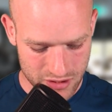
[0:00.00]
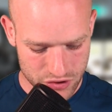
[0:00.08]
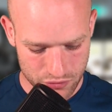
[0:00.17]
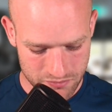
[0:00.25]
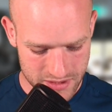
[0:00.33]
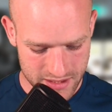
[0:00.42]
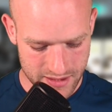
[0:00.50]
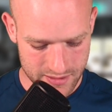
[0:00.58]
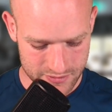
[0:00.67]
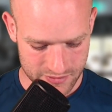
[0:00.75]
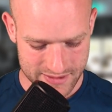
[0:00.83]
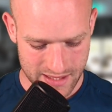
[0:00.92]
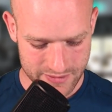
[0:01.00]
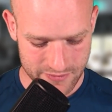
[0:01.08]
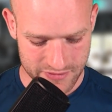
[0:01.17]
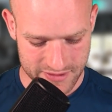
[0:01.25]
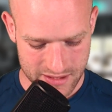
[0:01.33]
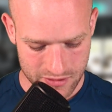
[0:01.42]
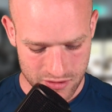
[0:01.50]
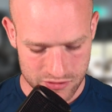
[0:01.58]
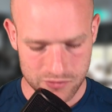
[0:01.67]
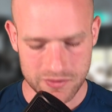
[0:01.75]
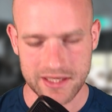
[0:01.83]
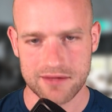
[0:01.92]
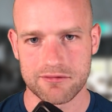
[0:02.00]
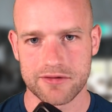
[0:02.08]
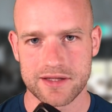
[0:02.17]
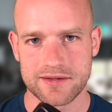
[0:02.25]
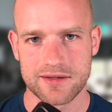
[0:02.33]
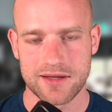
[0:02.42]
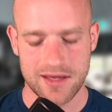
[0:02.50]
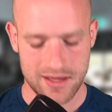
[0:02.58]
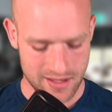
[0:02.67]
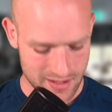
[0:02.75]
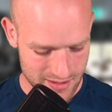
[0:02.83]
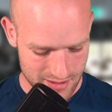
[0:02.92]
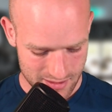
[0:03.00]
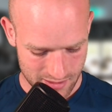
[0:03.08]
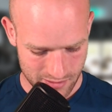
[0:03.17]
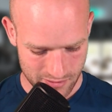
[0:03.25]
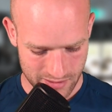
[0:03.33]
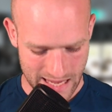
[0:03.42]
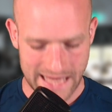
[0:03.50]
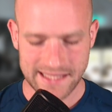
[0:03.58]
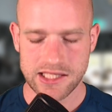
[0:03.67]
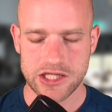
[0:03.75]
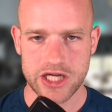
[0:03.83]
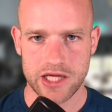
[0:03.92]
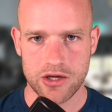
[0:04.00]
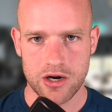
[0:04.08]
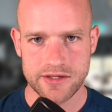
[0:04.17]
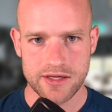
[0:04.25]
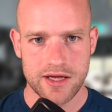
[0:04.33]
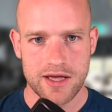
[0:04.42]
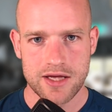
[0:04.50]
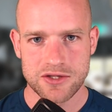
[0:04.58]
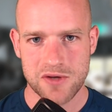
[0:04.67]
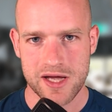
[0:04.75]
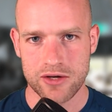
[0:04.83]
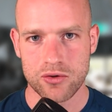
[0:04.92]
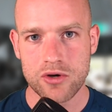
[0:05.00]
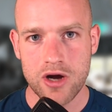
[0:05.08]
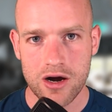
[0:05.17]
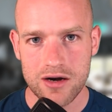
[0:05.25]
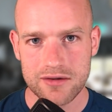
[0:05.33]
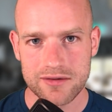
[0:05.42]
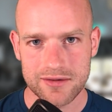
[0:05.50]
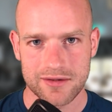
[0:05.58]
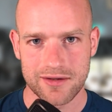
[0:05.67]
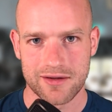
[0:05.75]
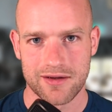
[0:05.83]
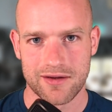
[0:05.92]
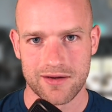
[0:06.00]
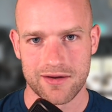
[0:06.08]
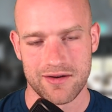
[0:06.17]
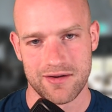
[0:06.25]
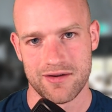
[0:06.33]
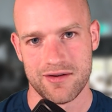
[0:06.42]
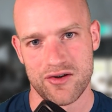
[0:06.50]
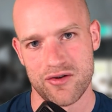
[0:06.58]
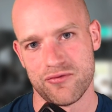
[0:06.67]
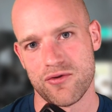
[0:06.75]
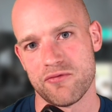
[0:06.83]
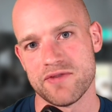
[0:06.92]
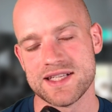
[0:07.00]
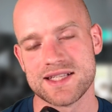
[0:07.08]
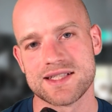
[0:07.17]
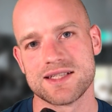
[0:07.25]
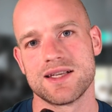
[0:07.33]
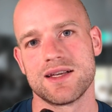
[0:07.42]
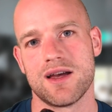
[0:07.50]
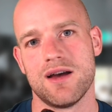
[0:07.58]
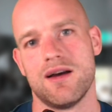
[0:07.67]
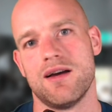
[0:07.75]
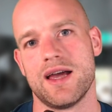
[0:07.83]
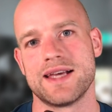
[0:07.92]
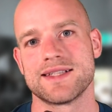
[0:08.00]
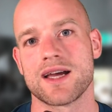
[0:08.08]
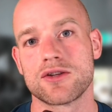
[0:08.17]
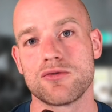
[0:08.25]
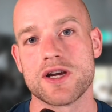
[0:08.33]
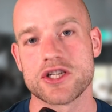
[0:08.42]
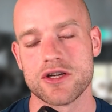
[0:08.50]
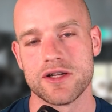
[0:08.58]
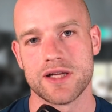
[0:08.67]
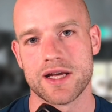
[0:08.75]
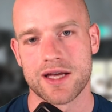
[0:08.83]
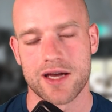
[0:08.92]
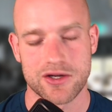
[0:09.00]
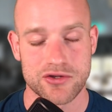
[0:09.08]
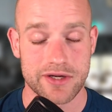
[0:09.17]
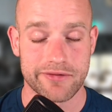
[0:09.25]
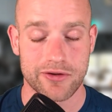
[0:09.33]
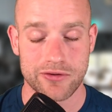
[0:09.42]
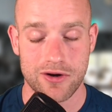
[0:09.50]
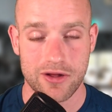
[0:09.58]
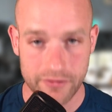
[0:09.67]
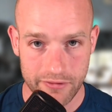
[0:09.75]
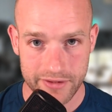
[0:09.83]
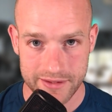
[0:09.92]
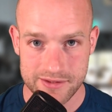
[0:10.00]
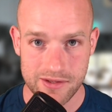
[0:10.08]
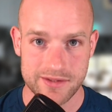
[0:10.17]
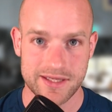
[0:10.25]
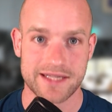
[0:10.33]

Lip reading: should be the size of the circle so we can fit 18 channels? So I Googled for this exact question, and I actually found a lot of answers.